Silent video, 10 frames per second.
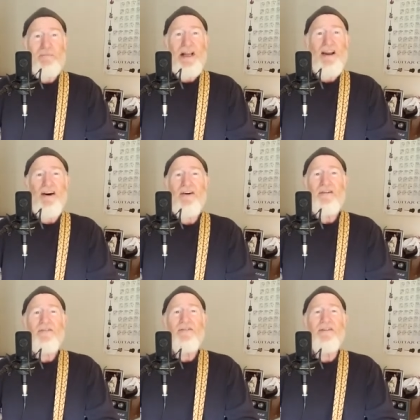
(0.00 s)
me
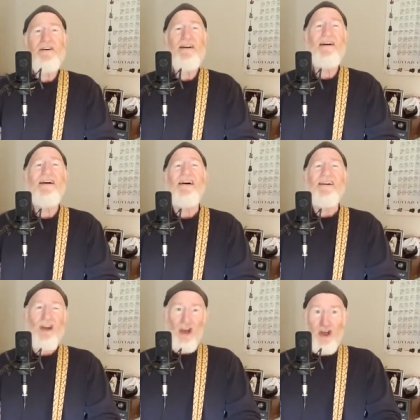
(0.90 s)
love,
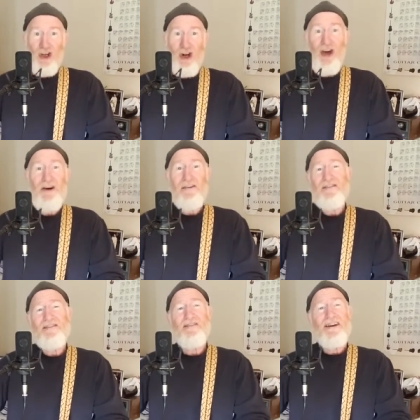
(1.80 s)
hey love,
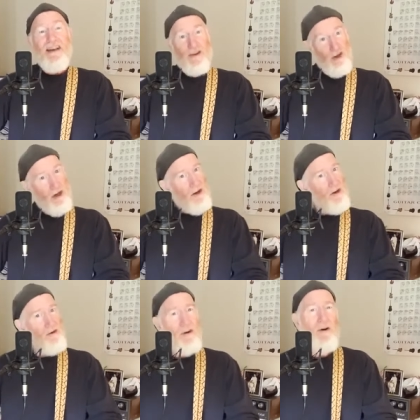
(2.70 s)

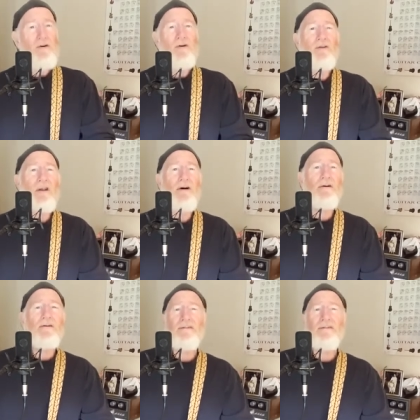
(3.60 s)
share your love.